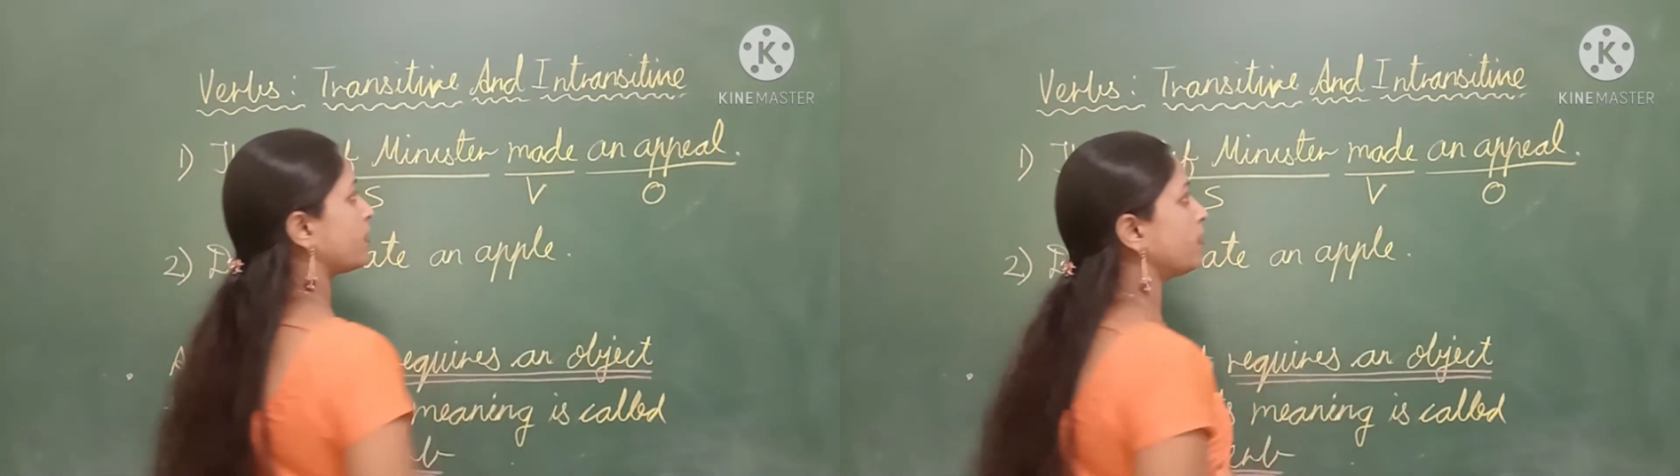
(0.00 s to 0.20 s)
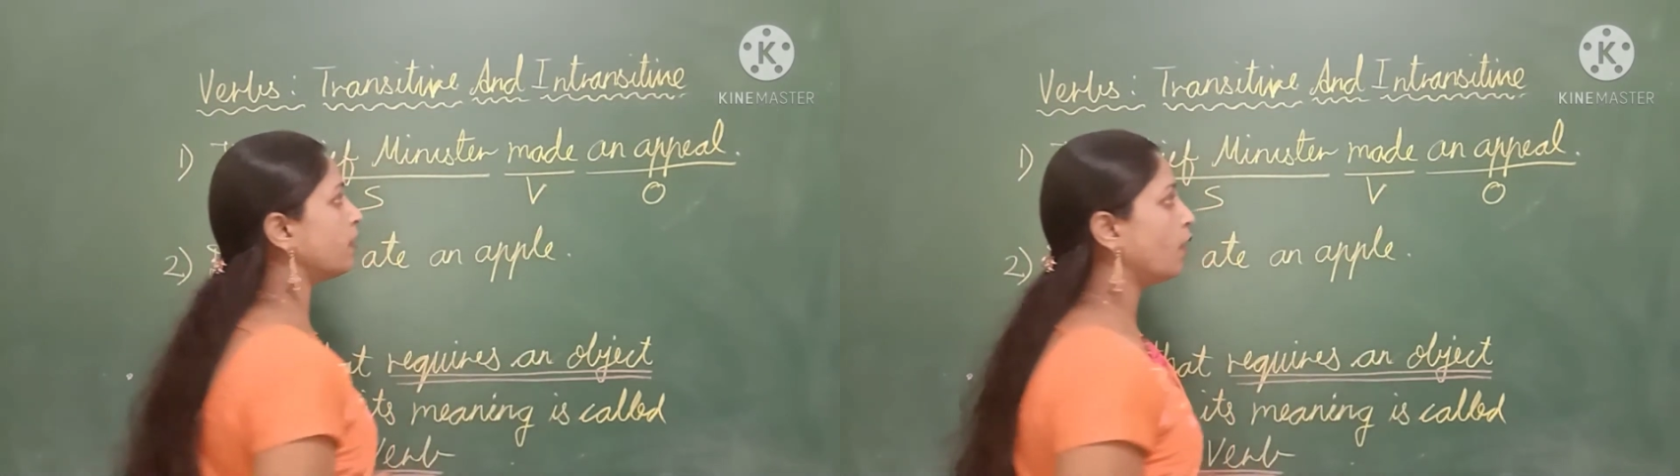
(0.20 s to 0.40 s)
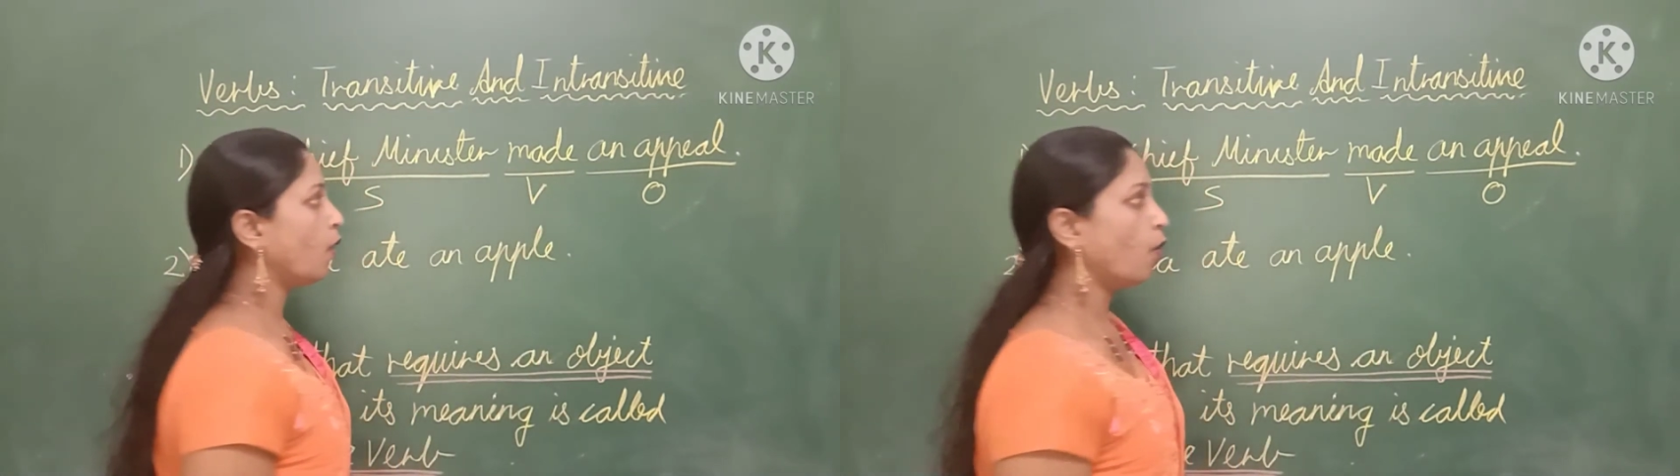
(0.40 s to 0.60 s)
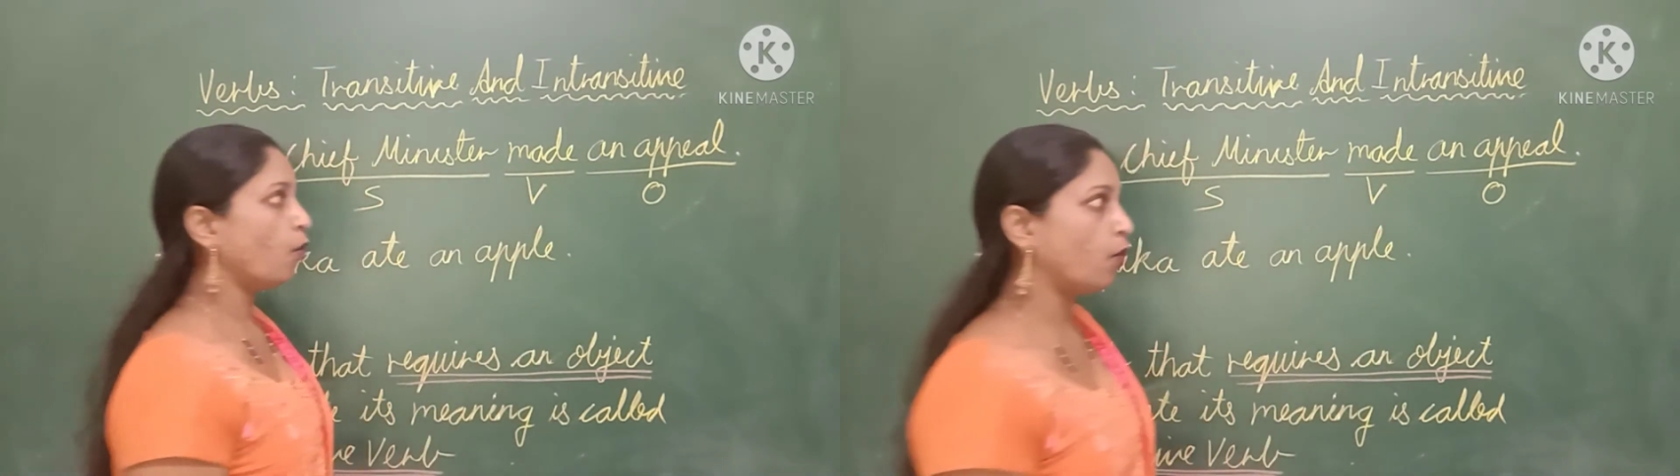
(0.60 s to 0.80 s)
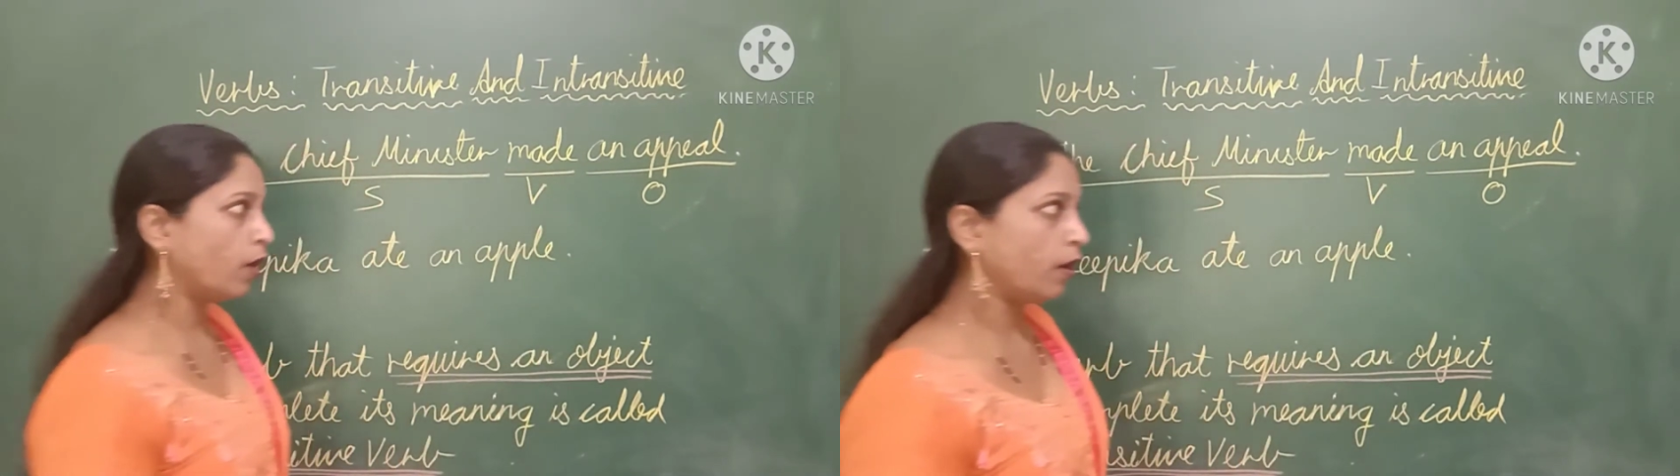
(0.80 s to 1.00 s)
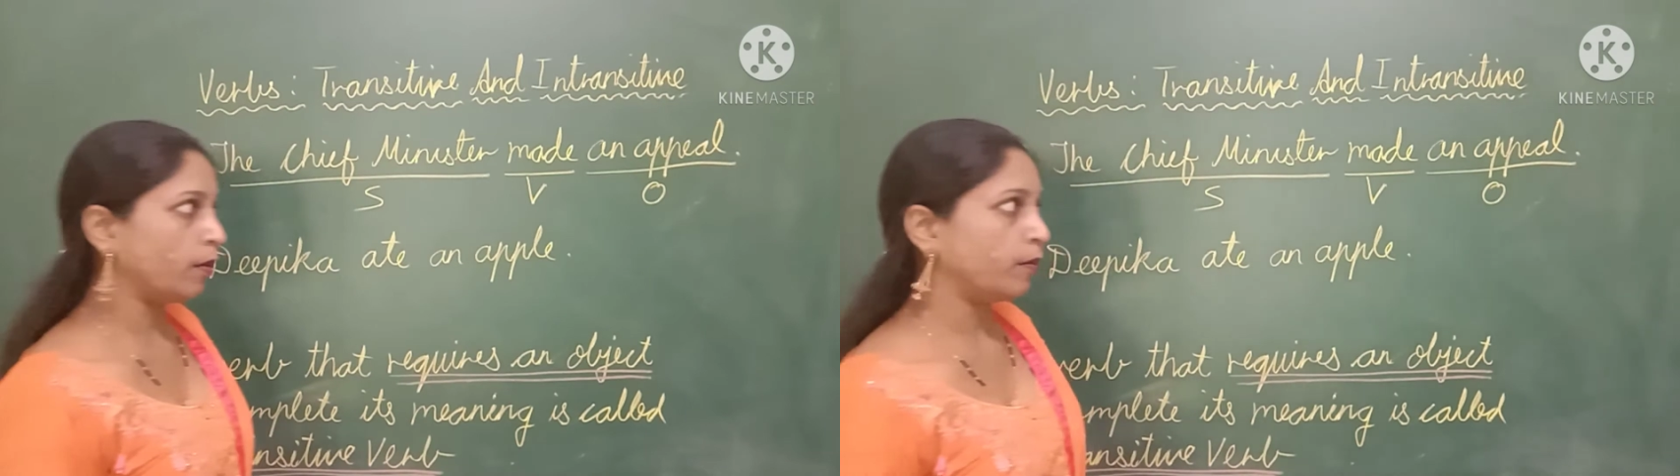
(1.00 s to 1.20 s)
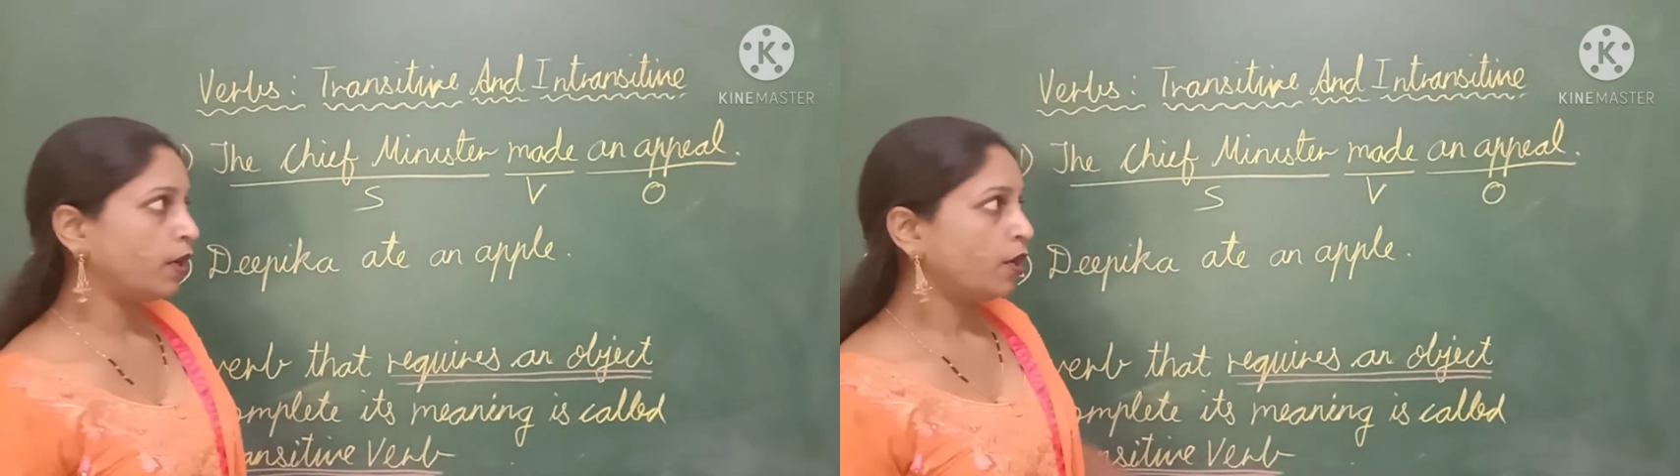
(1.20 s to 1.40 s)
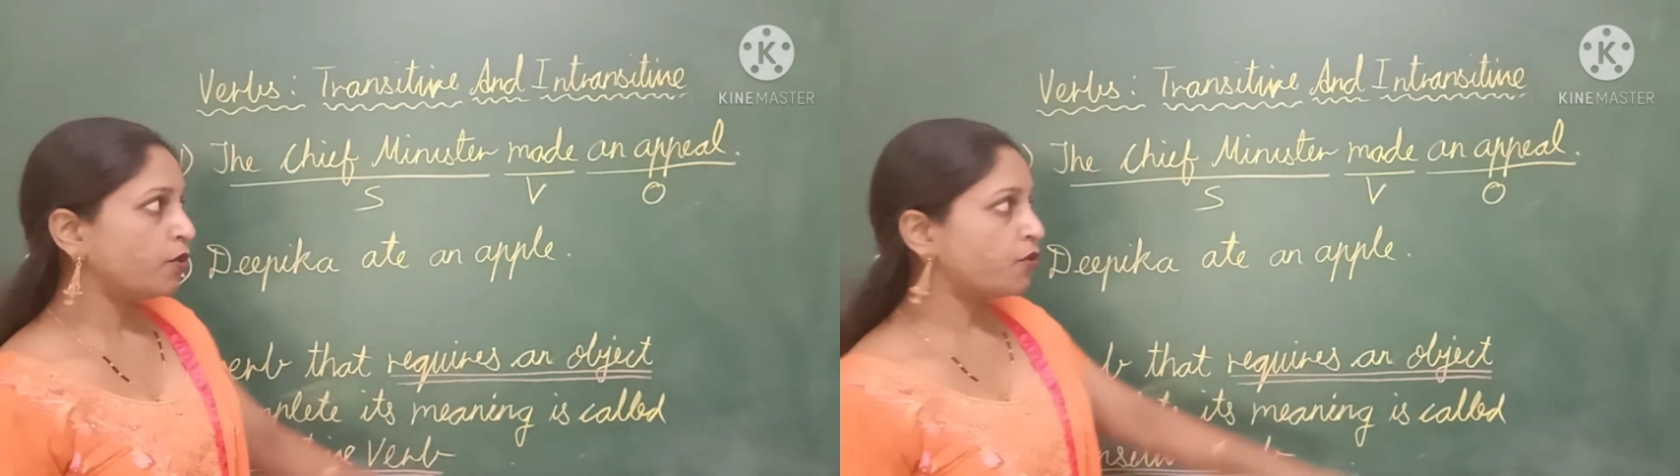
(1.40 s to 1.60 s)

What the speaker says: the verb.